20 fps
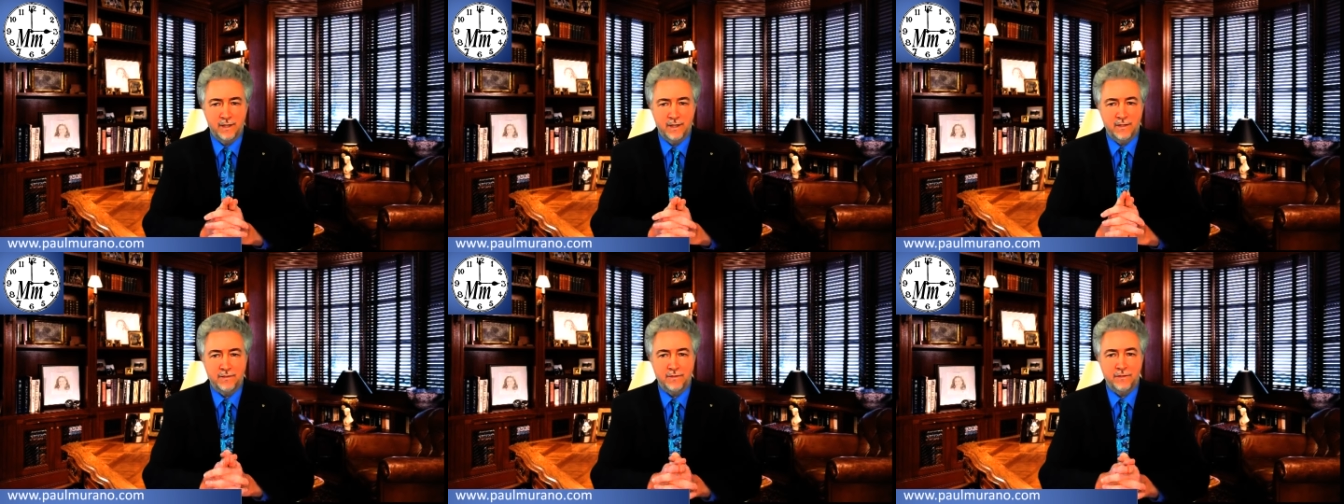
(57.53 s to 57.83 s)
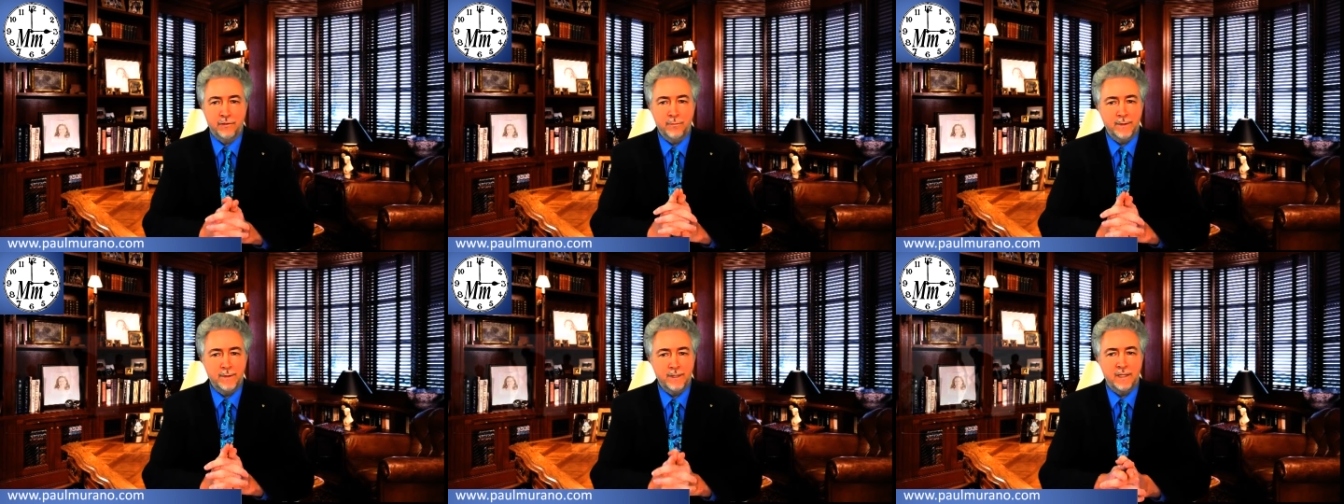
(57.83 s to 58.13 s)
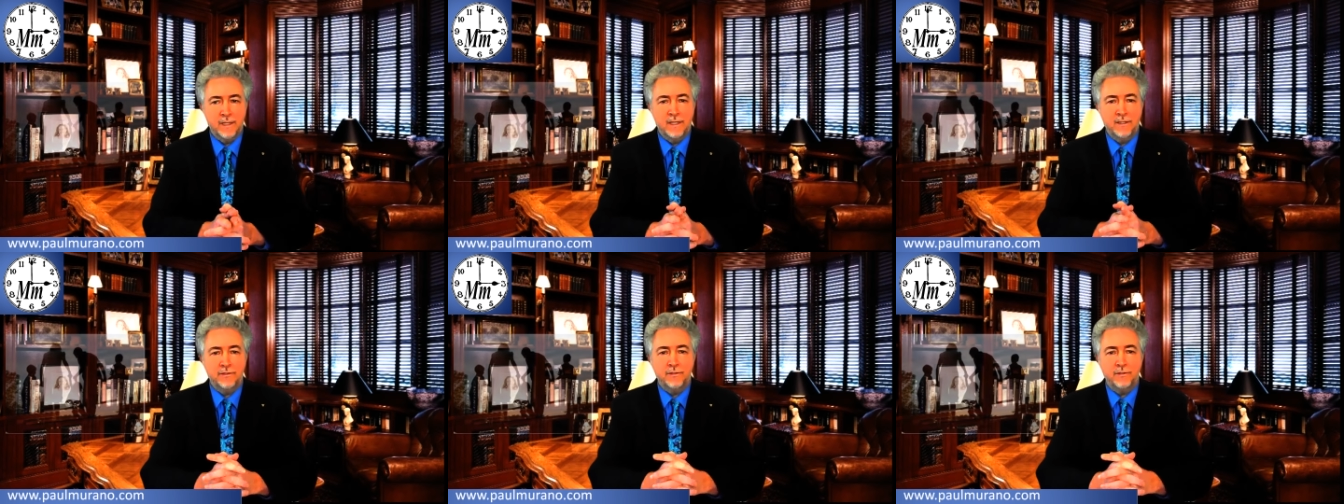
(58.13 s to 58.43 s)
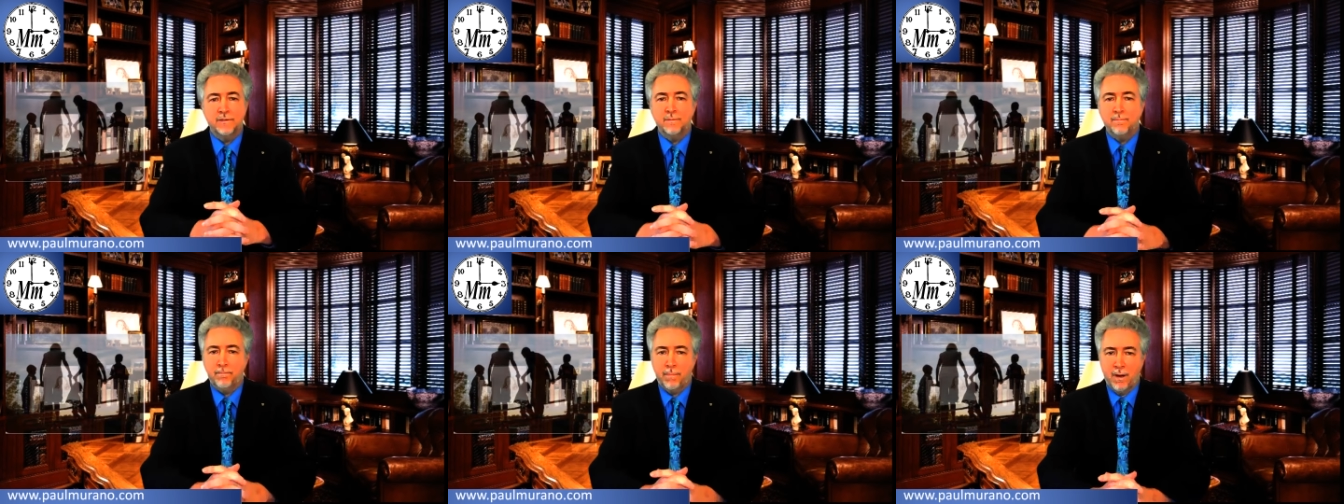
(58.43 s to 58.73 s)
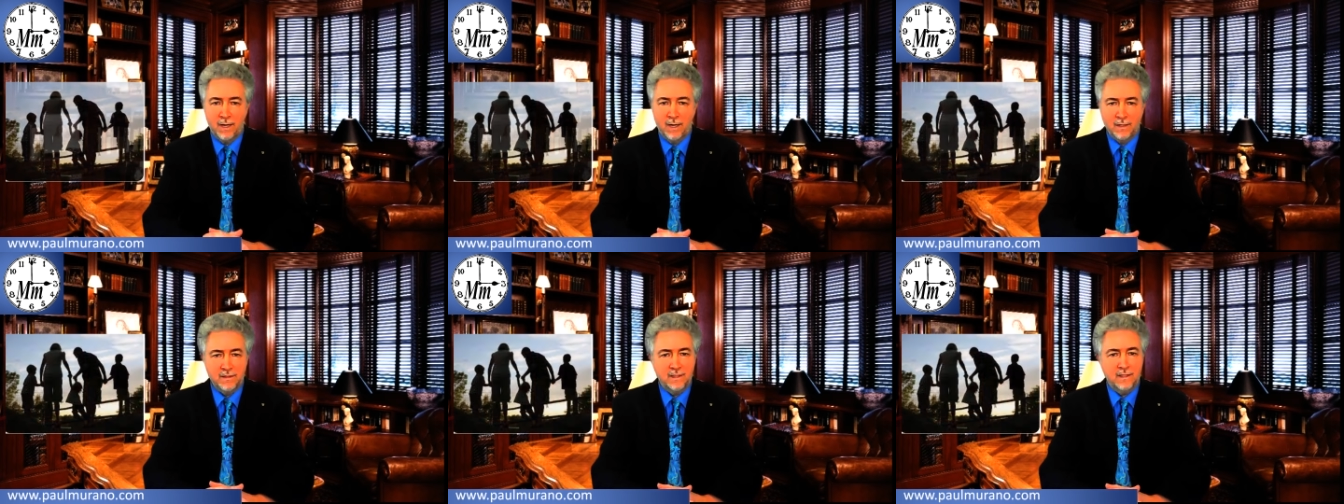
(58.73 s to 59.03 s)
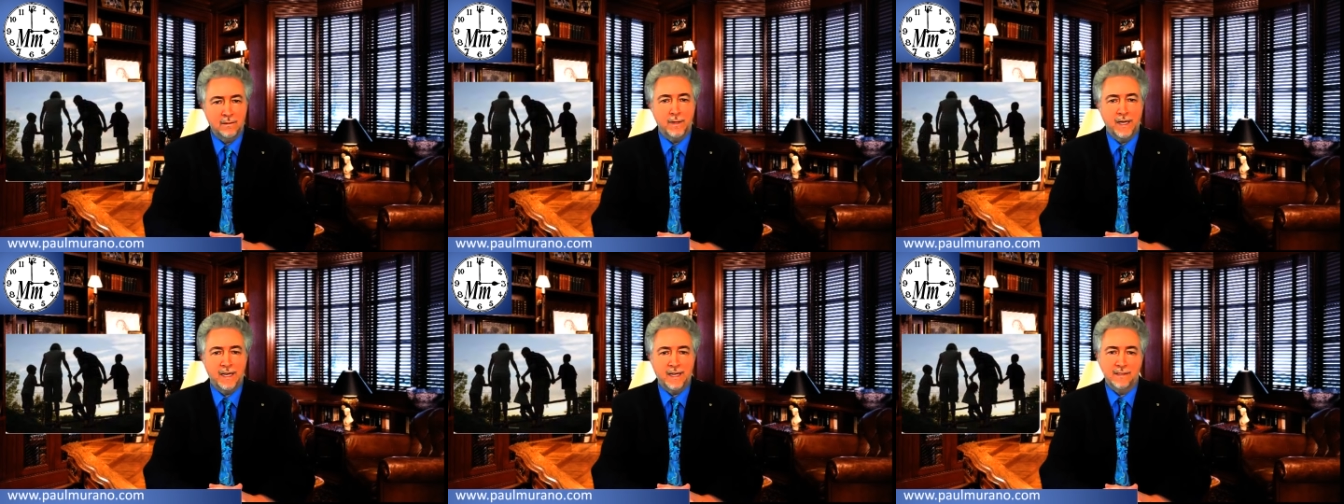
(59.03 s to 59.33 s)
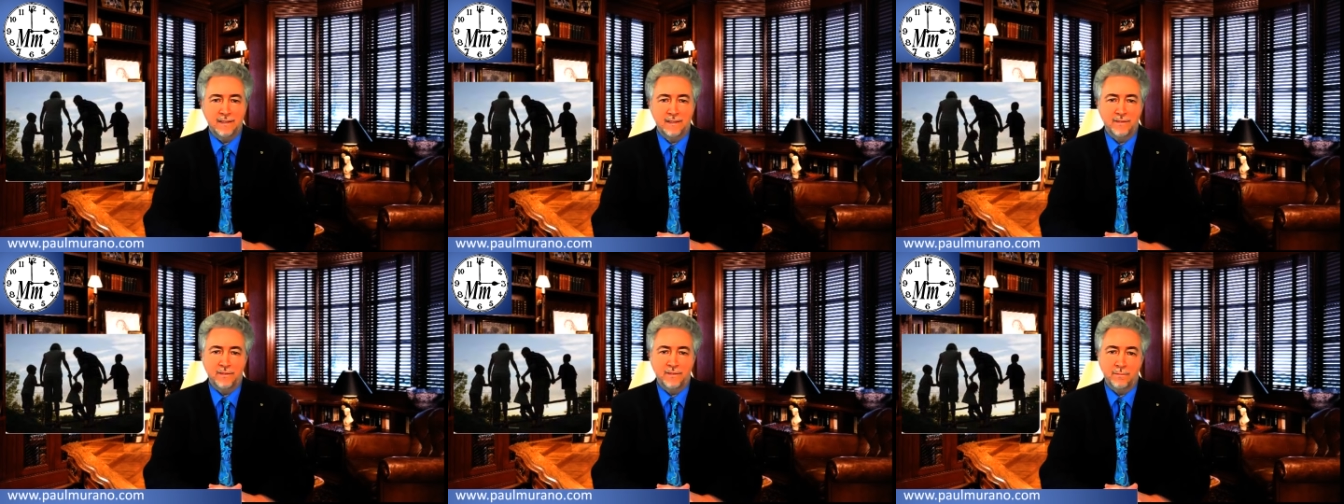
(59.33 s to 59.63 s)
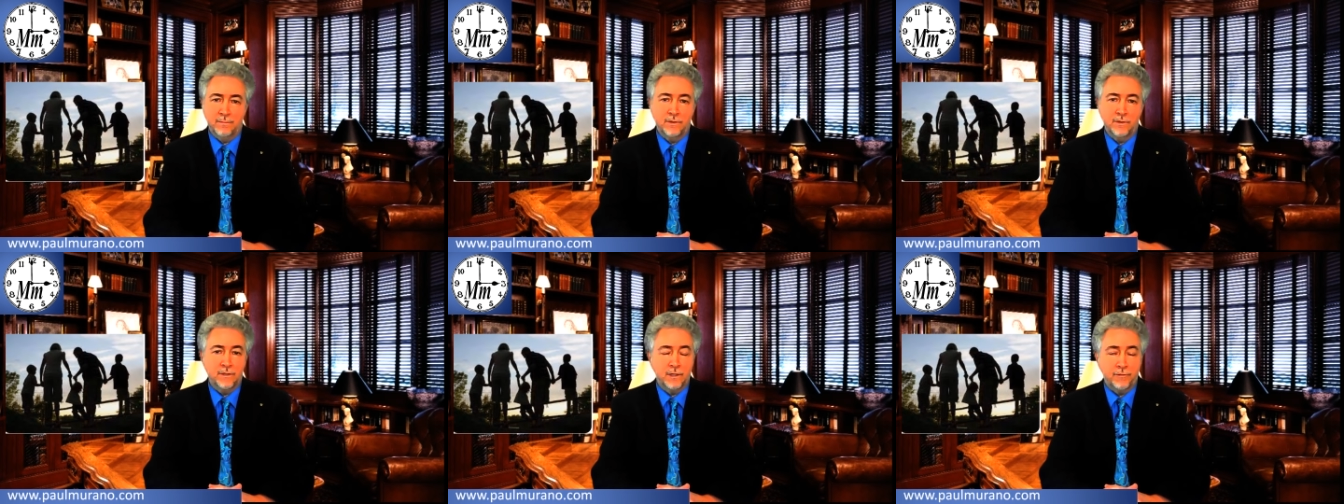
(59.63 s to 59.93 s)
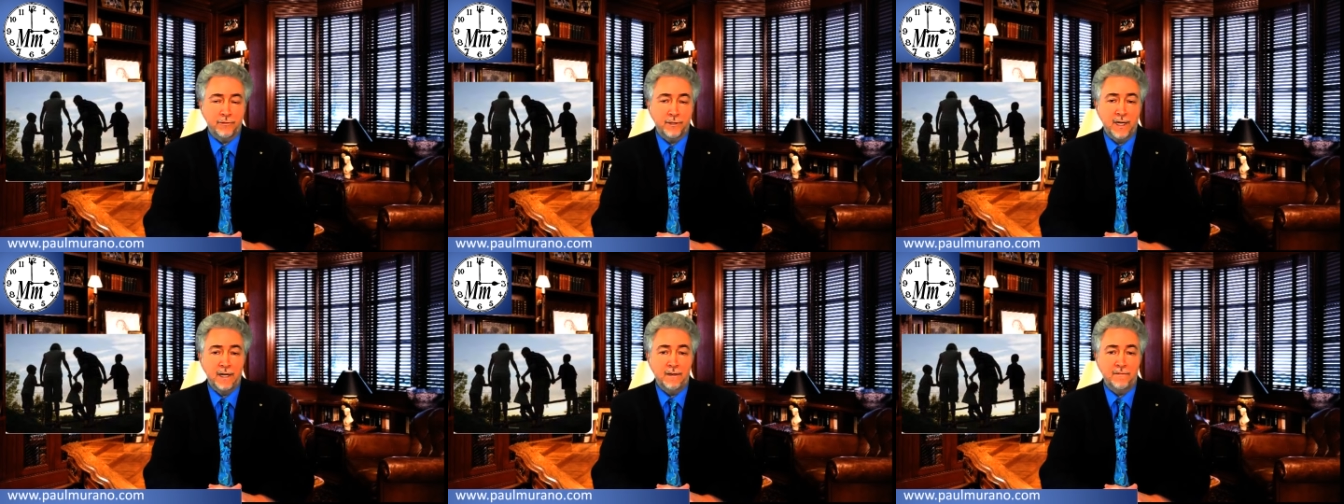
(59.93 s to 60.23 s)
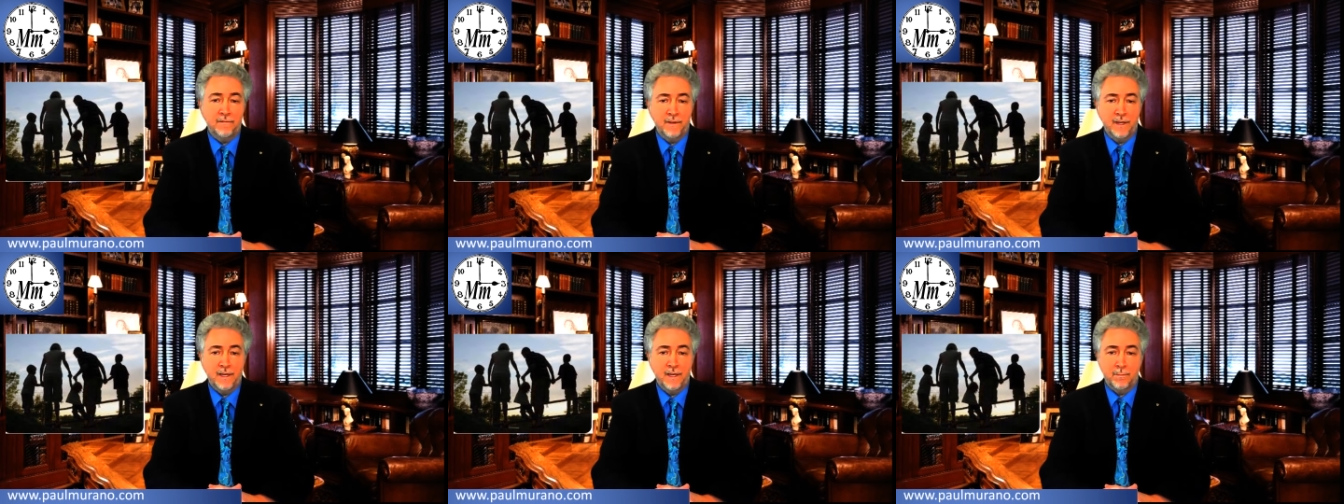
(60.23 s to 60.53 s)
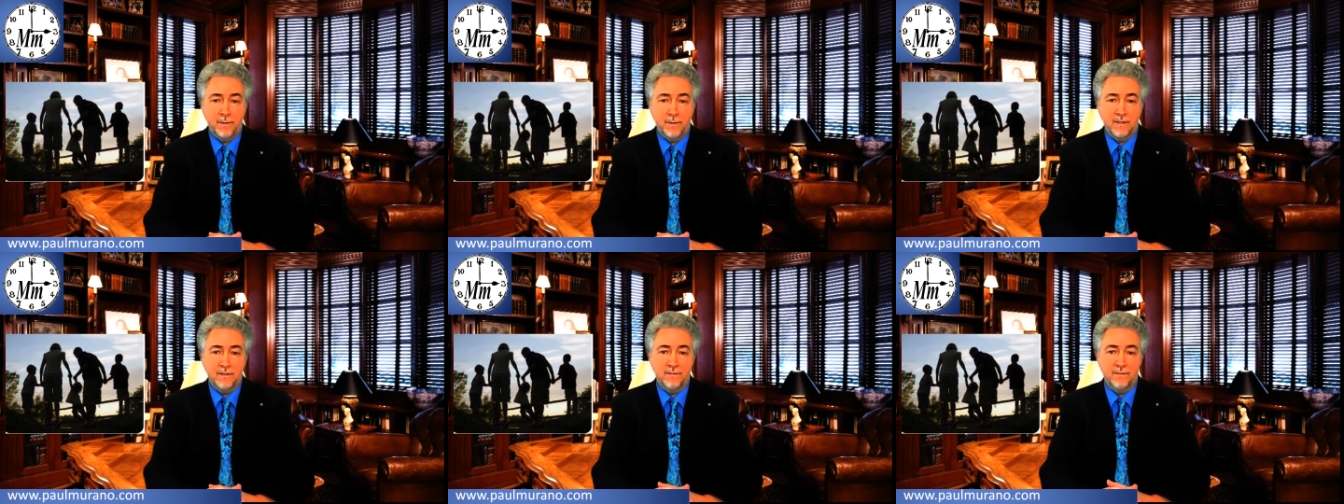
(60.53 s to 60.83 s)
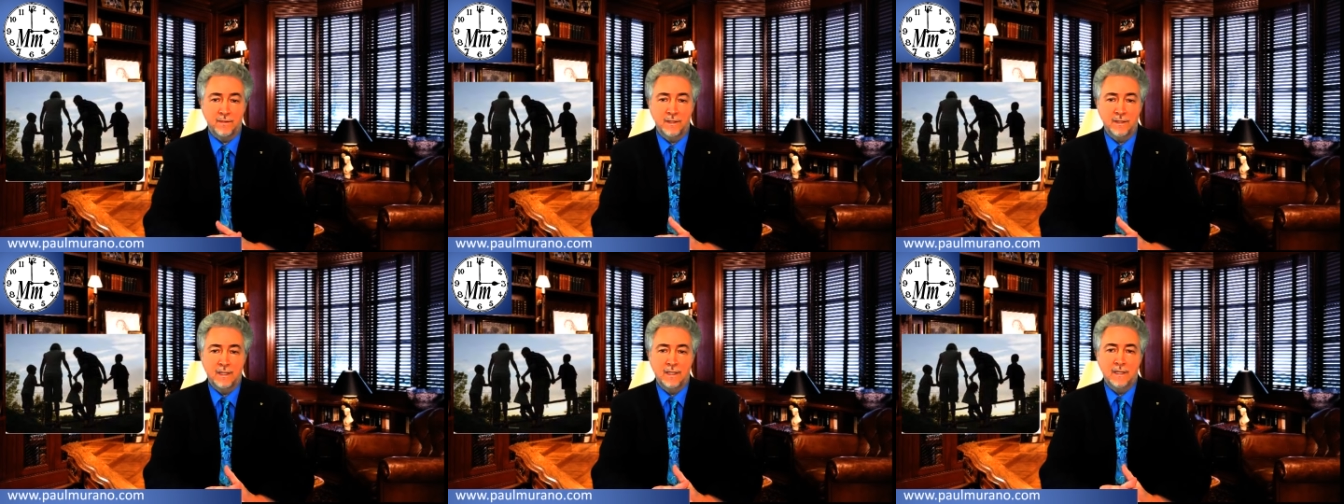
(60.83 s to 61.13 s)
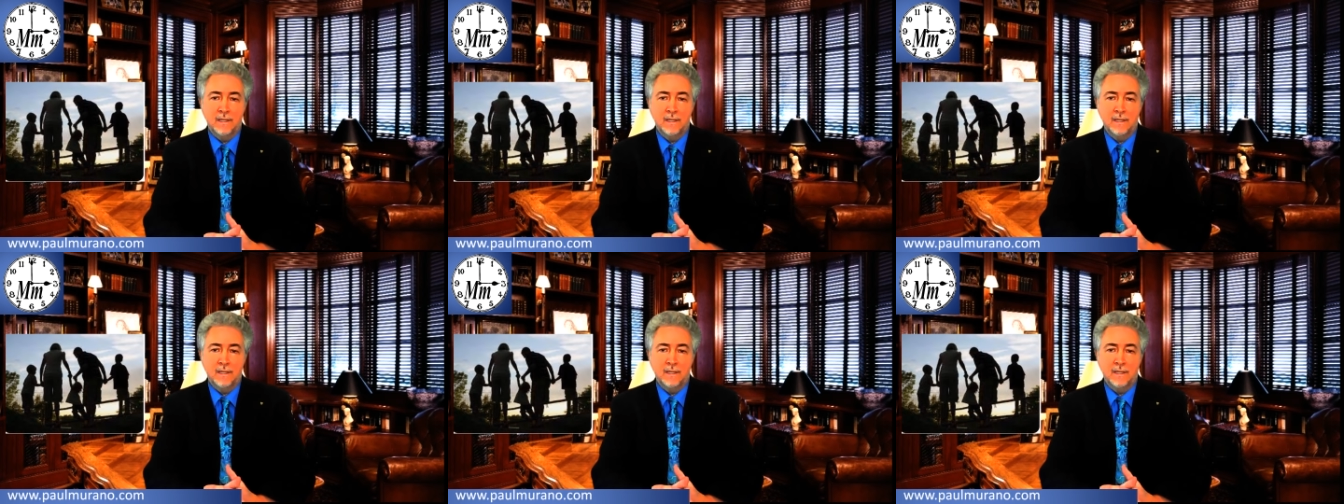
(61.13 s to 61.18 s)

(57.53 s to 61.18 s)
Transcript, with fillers: as human nature's bonding mechanism to create families.